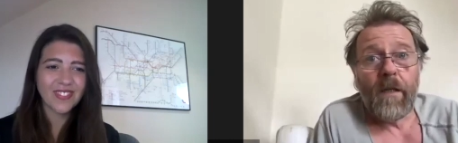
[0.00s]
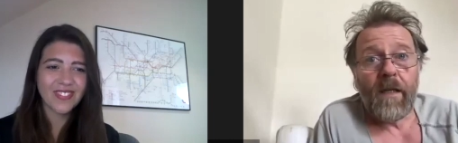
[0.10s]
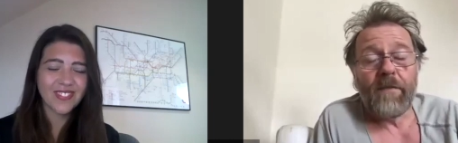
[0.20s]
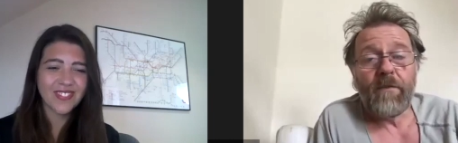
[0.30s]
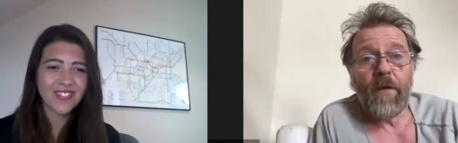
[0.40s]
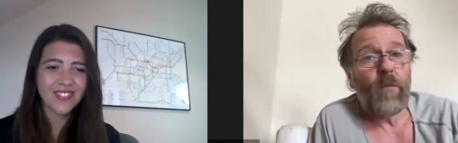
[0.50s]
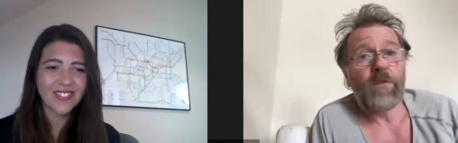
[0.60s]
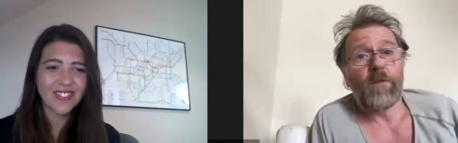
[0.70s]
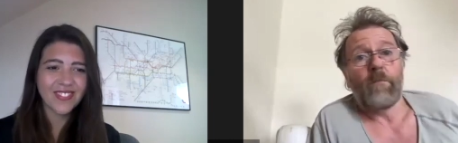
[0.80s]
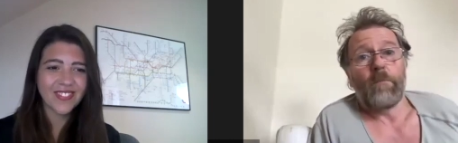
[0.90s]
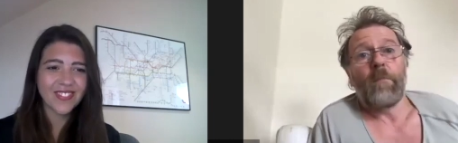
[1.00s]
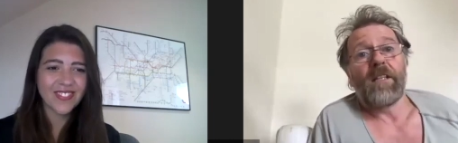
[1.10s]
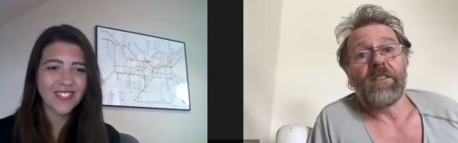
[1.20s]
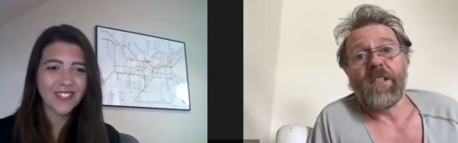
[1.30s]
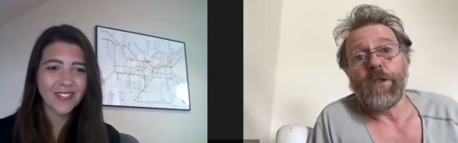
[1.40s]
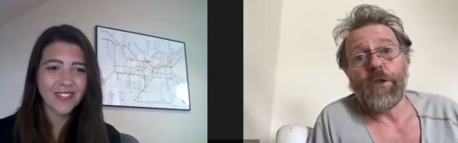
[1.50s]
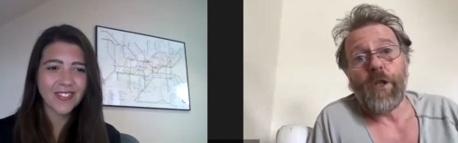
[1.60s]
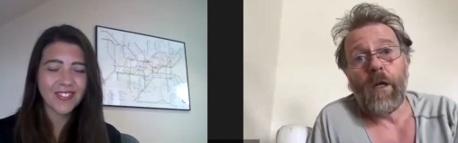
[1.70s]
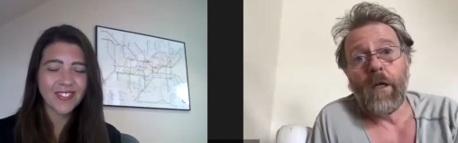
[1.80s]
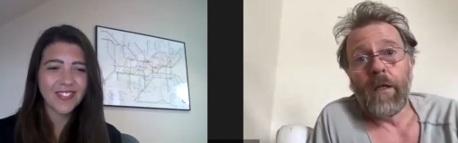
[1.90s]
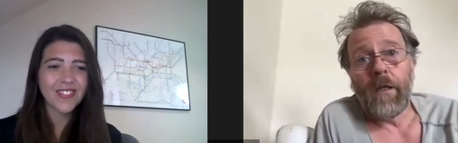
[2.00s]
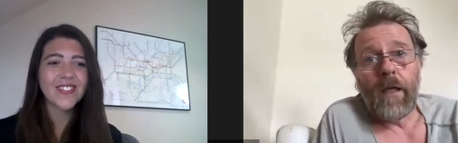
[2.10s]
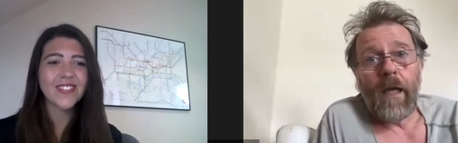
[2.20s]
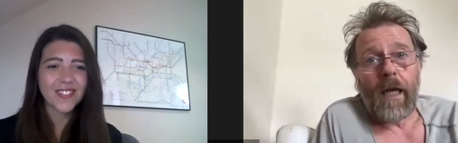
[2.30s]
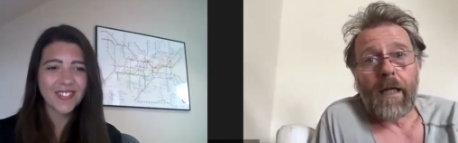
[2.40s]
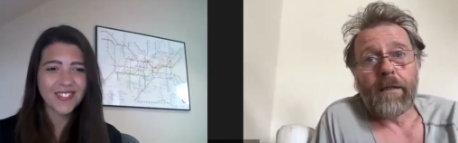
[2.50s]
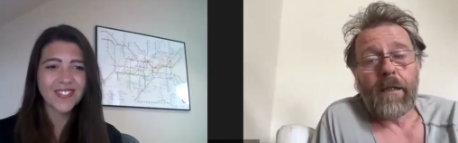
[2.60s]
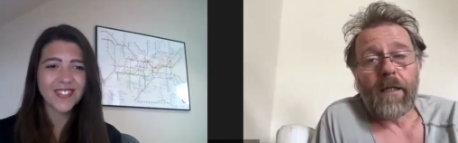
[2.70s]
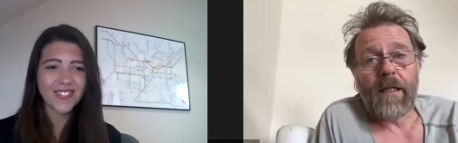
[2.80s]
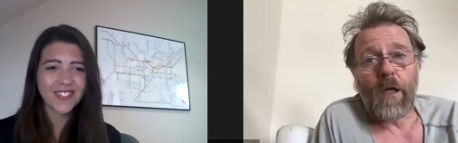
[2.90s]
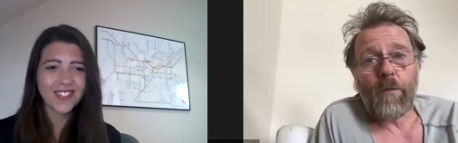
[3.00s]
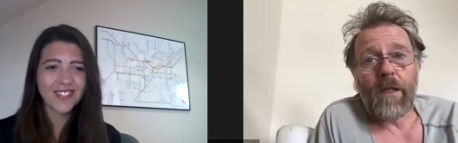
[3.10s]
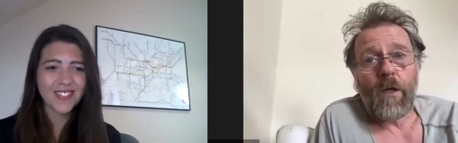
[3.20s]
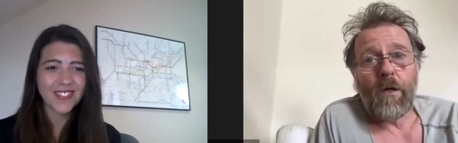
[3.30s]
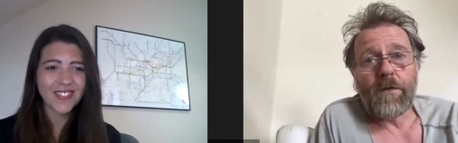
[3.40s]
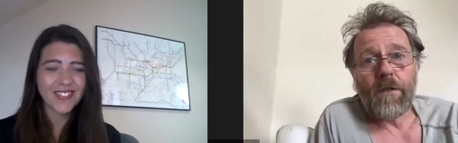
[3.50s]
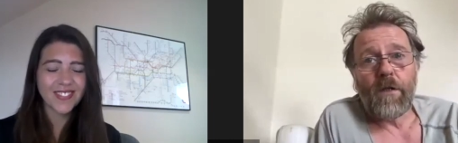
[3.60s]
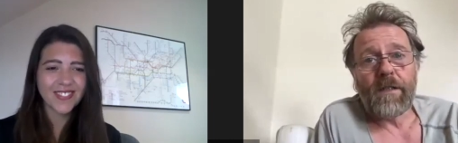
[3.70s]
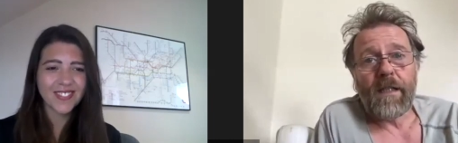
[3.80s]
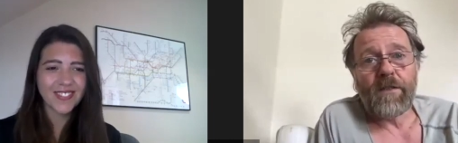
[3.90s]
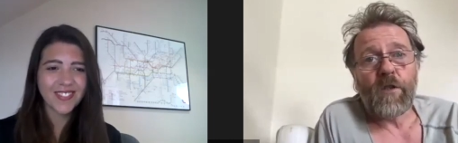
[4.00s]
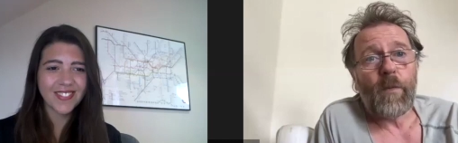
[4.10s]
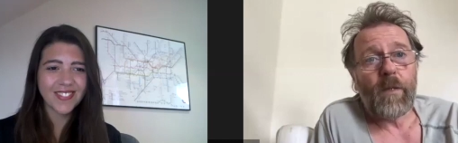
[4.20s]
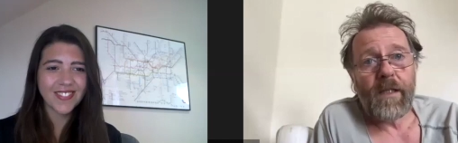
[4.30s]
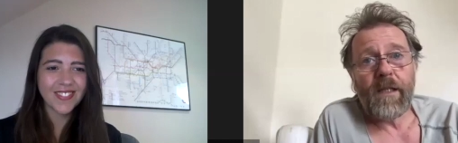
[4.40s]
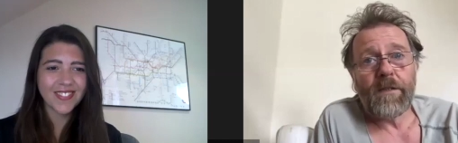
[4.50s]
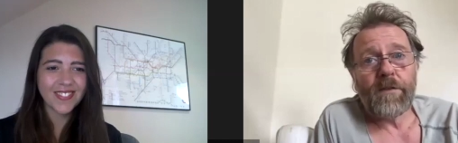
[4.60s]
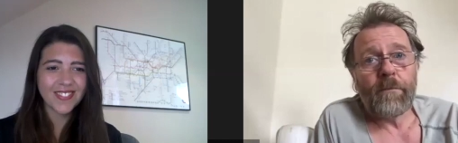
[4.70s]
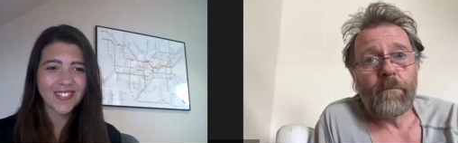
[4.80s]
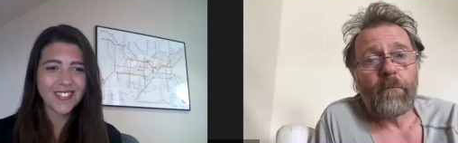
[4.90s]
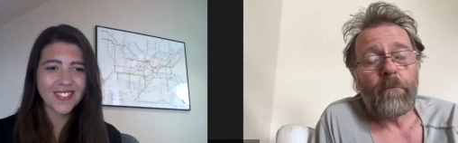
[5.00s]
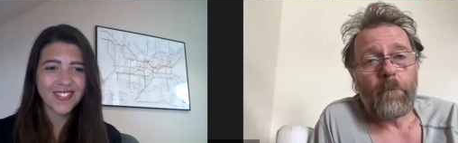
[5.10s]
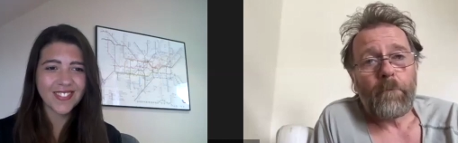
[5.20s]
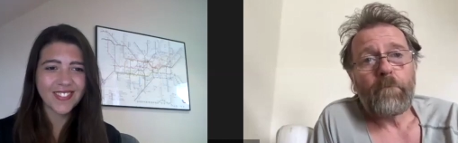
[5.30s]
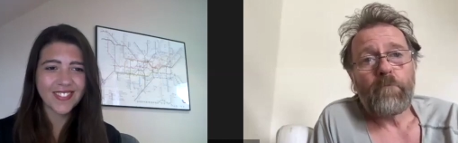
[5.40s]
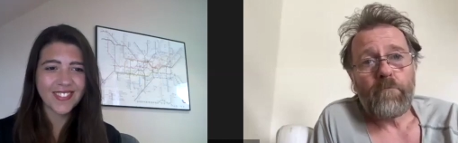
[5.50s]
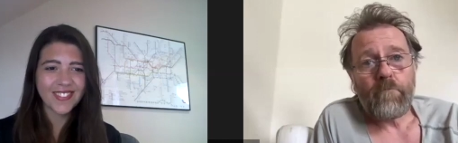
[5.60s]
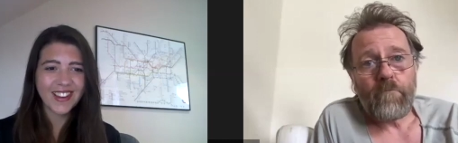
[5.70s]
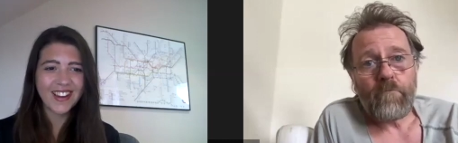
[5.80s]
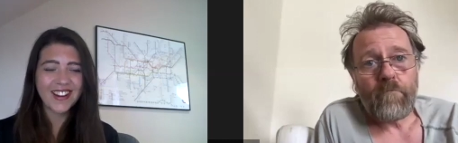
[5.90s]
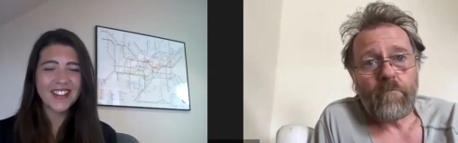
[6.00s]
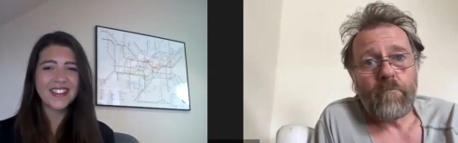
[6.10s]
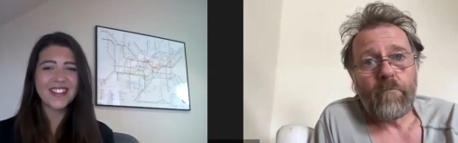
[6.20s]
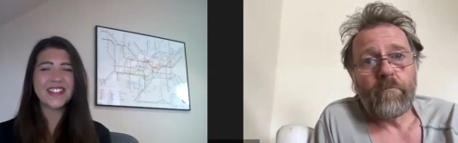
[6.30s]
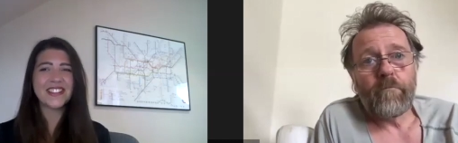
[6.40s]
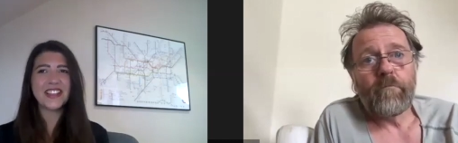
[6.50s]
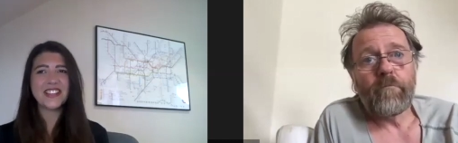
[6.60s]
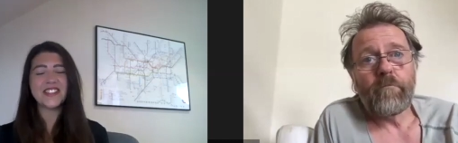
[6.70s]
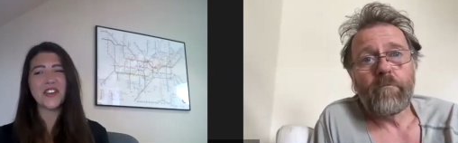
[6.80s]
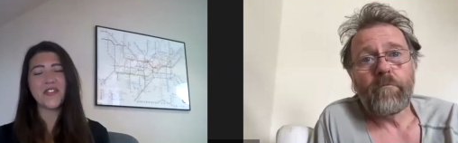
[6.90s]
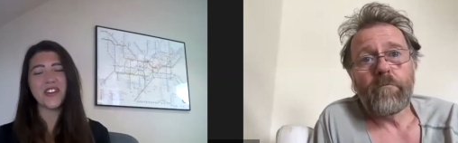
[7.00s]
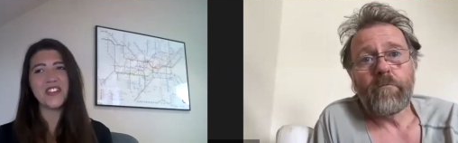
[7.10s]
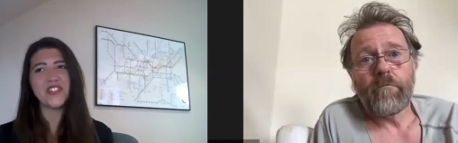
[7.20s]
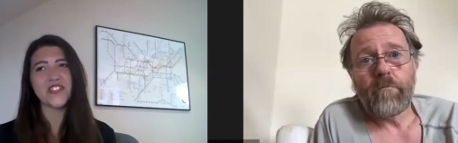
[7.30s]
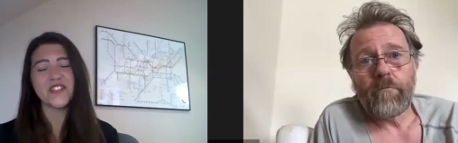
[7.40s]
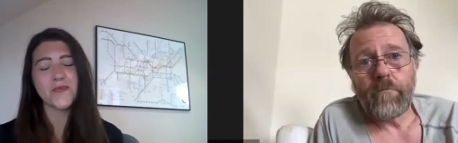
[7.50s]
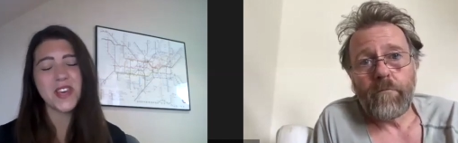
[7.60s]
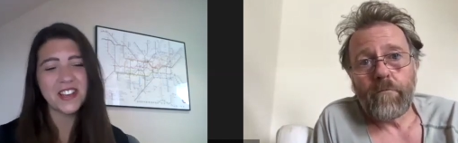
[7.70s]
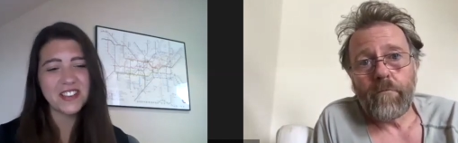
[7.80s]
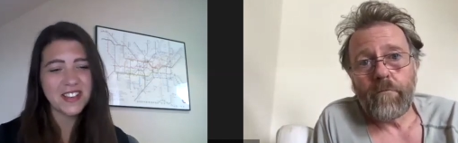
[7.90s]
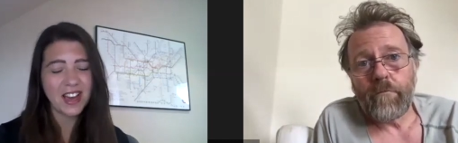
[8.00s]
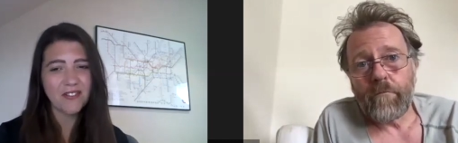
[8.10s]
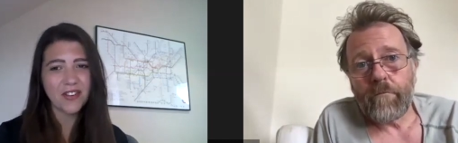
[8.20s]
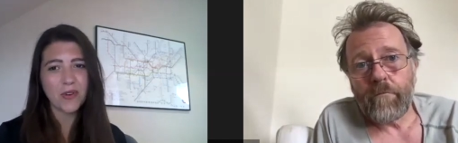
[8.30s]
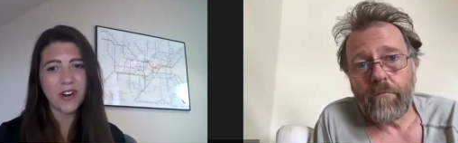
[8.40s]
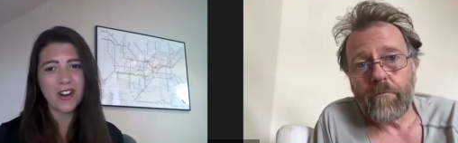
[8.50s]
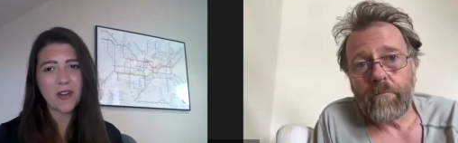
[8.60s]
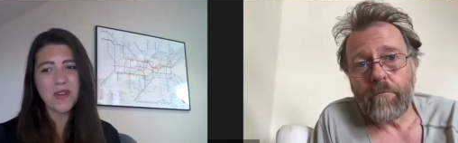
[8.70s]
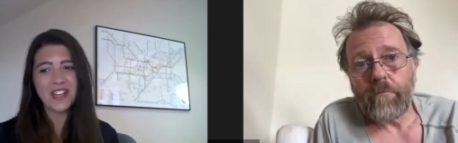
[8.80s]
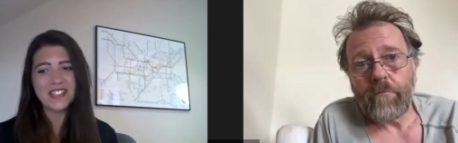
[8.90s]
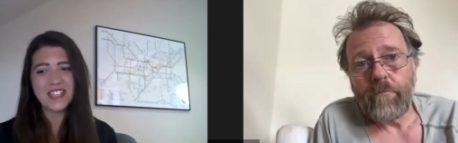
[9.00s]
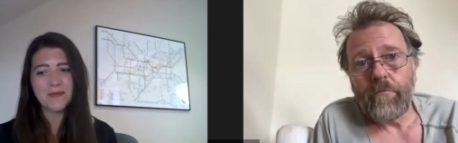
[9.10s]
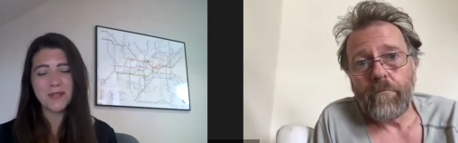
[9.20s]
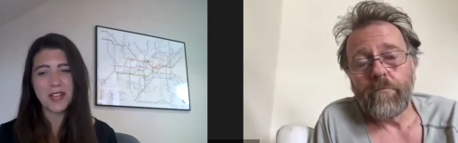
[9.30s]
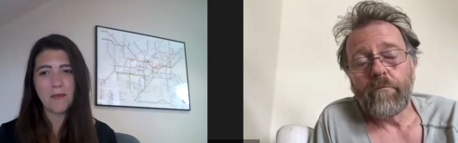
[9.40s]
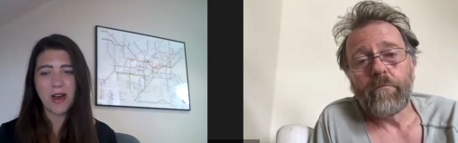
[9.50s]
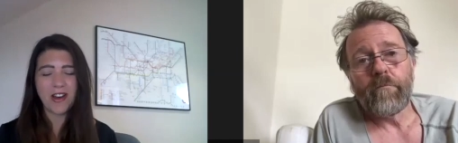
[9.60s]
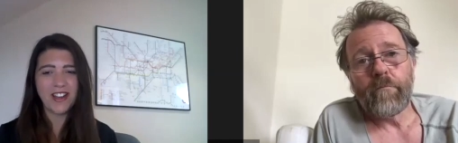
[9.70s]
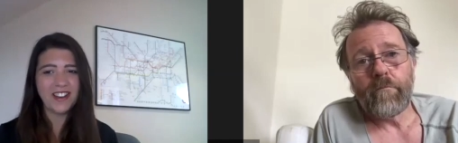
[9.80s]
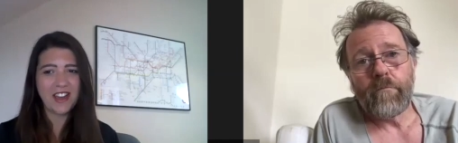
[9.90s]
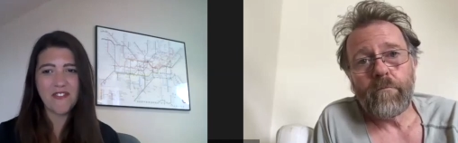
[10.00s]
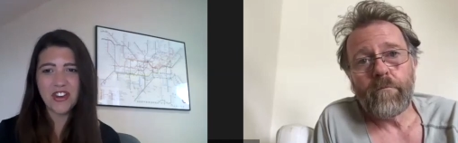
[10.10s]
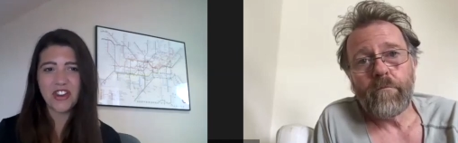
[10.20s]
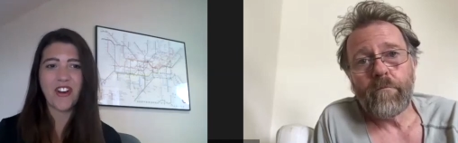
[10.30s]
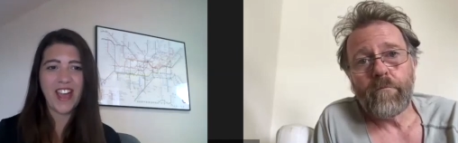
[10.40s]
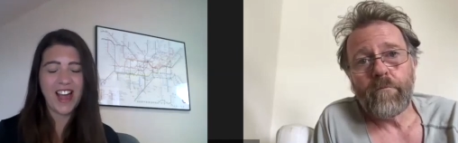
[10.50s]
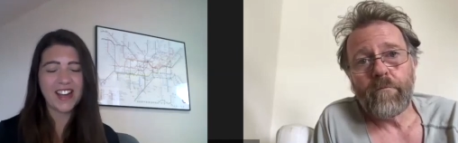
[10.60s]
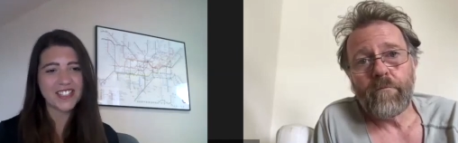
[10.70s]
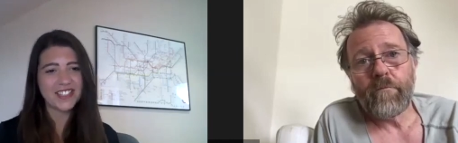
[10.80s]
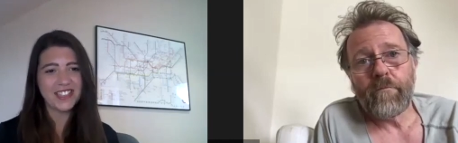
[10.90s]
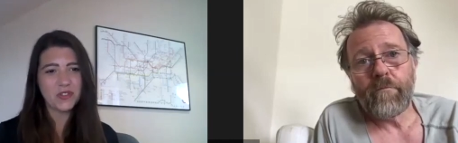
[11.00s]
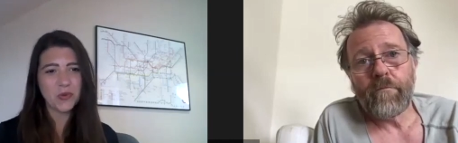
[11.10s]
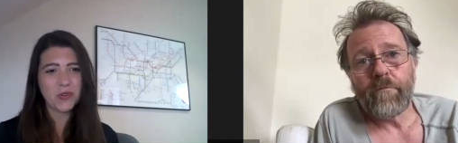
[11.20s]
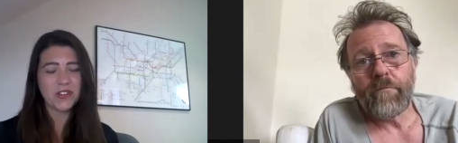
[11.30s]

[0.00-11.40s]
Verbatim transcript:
Speaker 1: even though he wasn't my teacher. And, and he helped me a lot over the next couple of years.
Speaker 2: And I think that's it's so funny just speaking to everyone. I mean, it seems like behind every great actor, there's always a